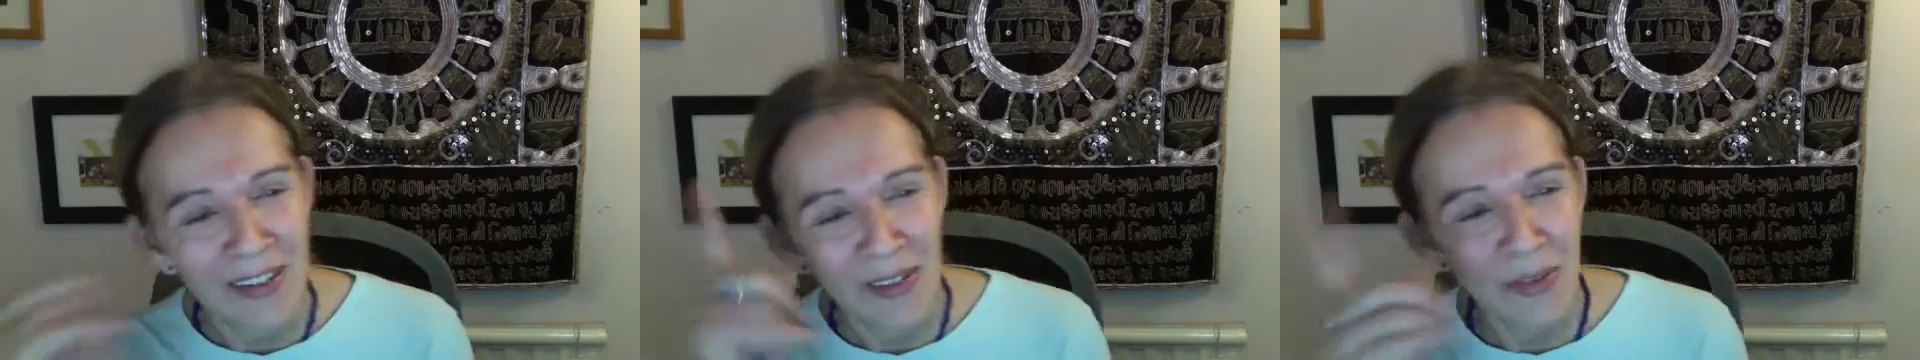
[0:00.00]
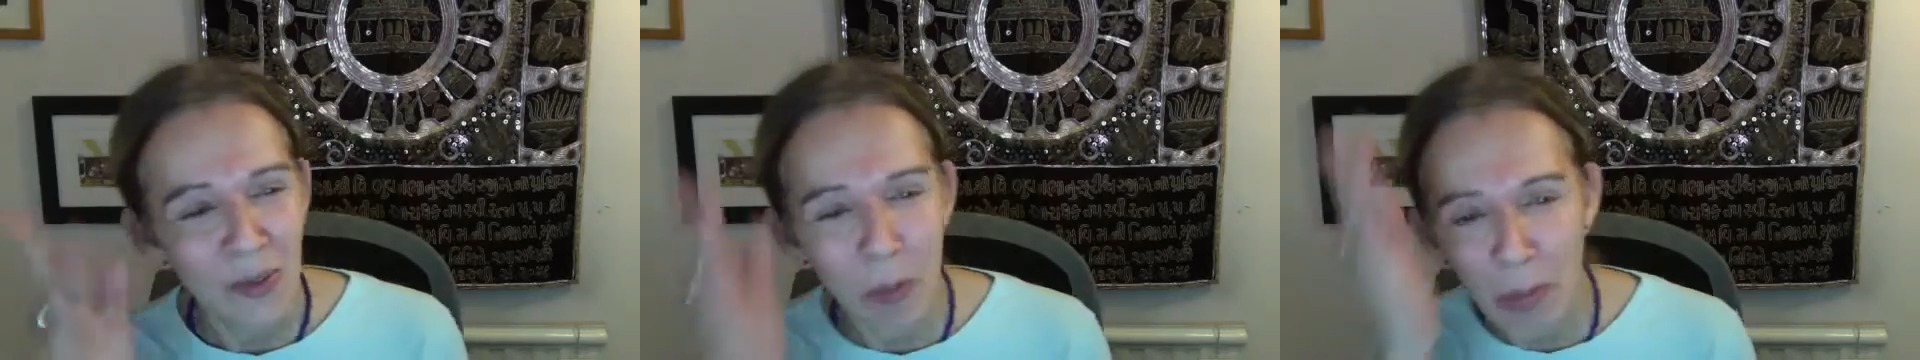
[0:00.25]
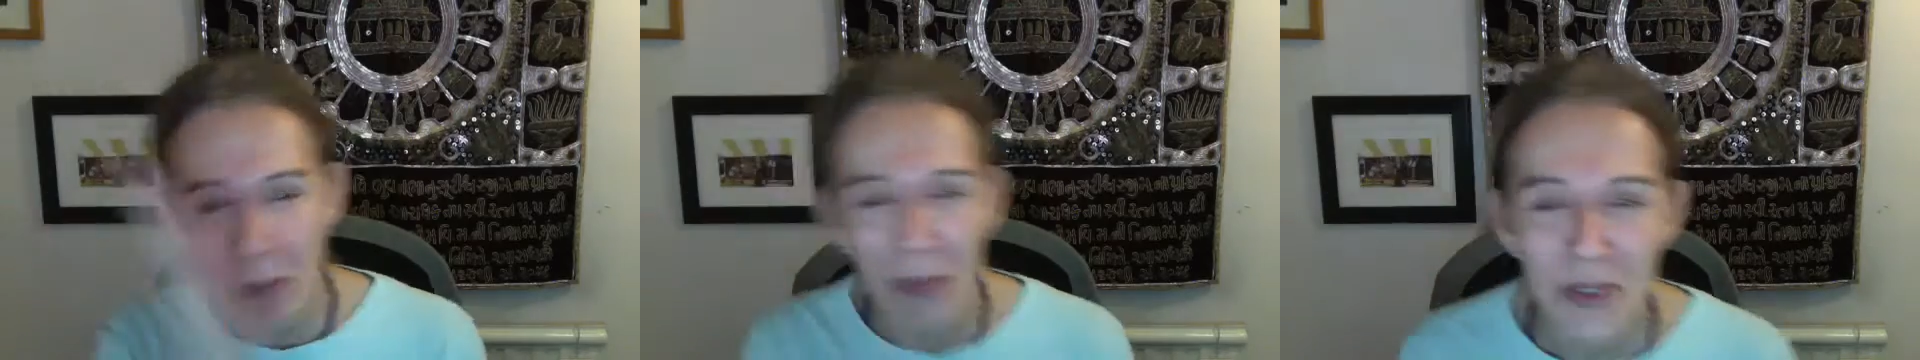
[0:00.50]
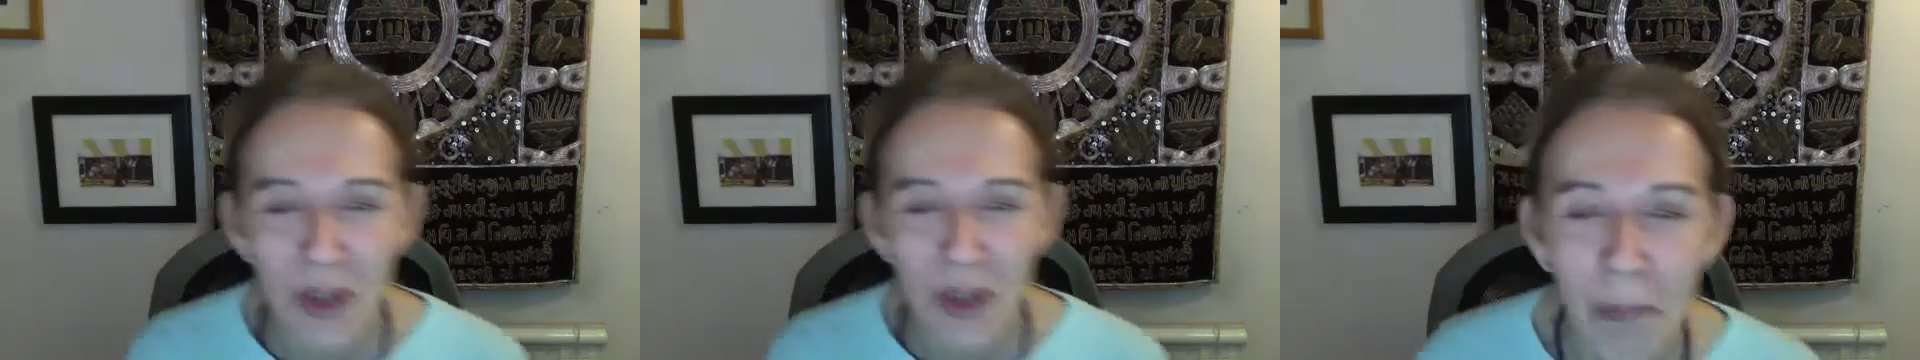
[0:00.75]
sort of bring
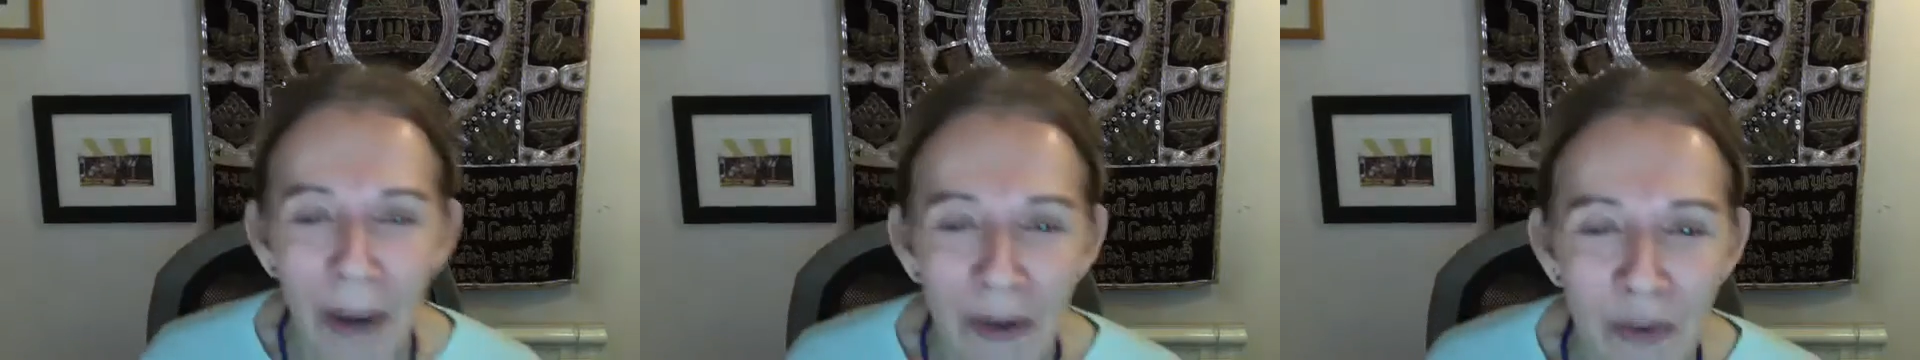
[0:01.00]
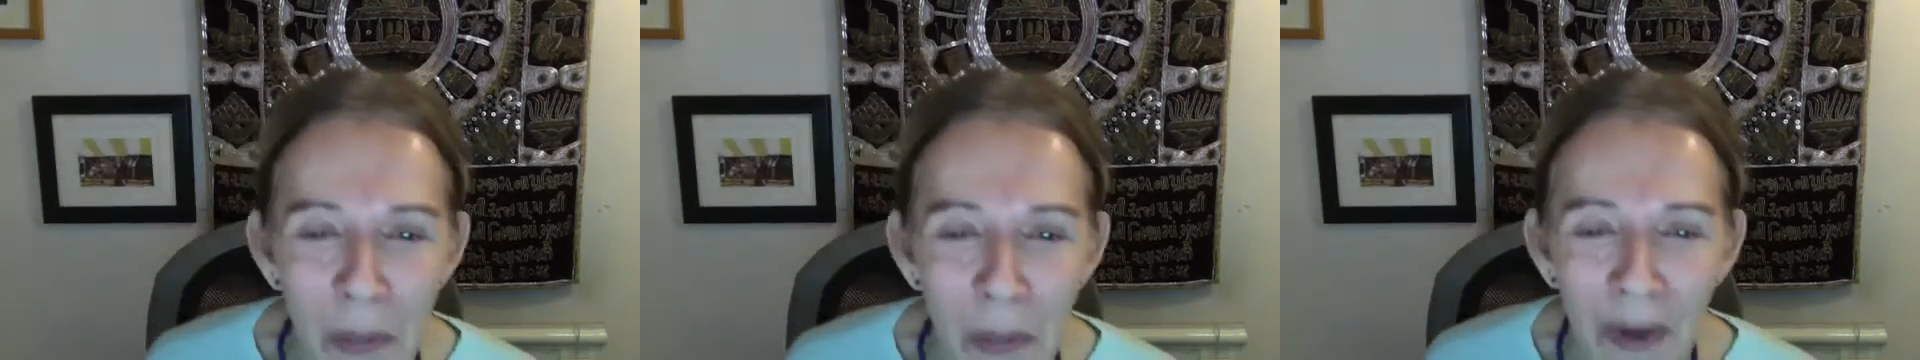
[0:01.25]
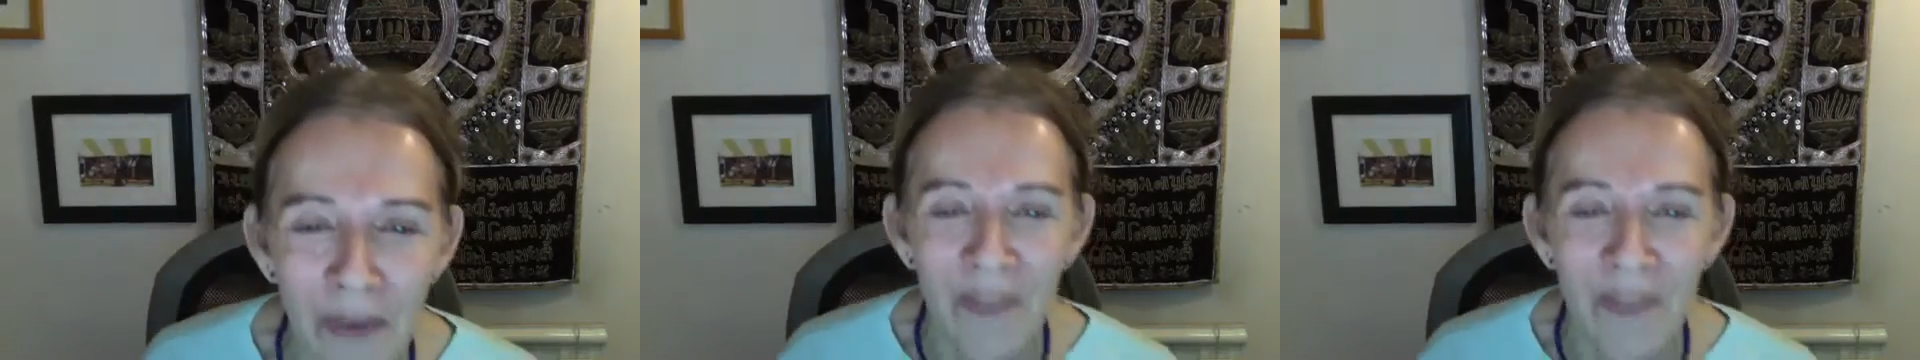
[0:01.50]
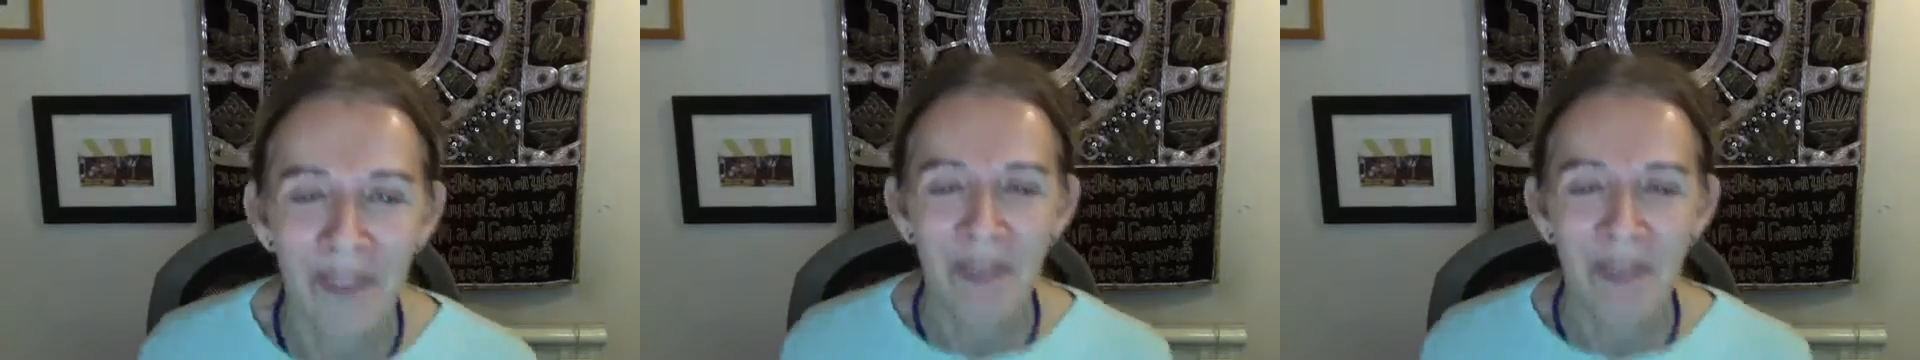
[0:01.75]
myself back to the present. But